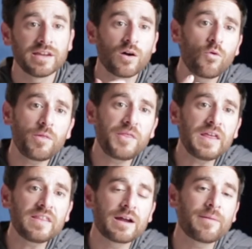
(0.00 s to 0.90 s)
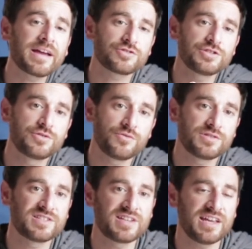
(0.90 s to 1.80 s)
Now, one thing that I'm actually doing
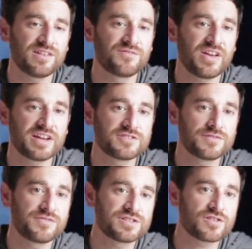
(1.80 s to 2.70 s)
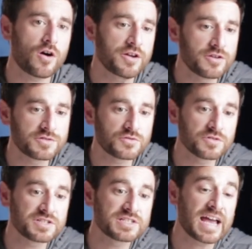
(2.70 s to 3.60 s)
to take advantage of this audio
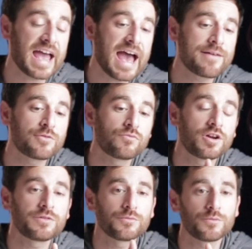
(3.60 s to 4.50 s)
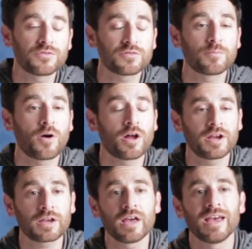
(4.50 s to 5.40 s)
source is I have it running through the
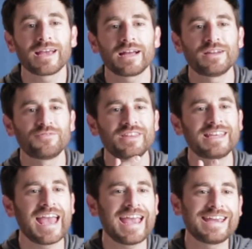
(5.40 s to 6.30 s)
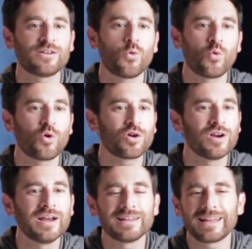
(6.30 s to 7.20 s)
Sermonic kind of gain
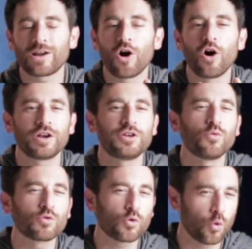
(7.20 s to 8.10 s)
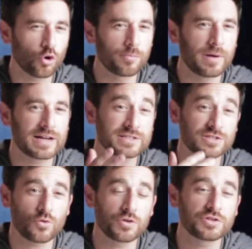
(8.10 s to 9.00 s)
or like audio recorder box
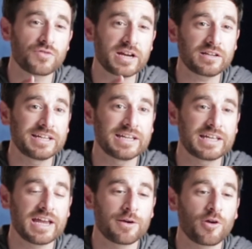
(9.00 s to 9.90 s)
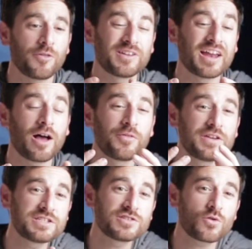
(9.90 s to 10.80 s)
that's going directly in the camera. Now,
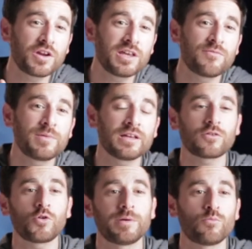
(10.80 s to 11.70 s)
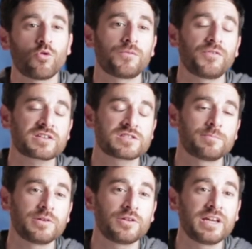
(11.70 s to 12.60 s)
this is going to give me a little bit more
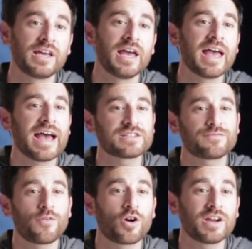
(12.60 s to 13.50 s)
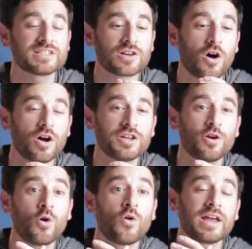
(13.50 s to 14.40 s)
flexibility as far as
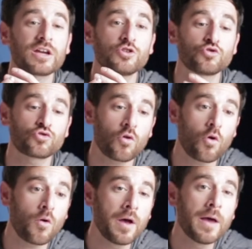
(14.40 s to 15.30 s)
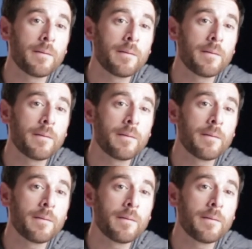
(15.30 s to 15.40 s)
audio and control,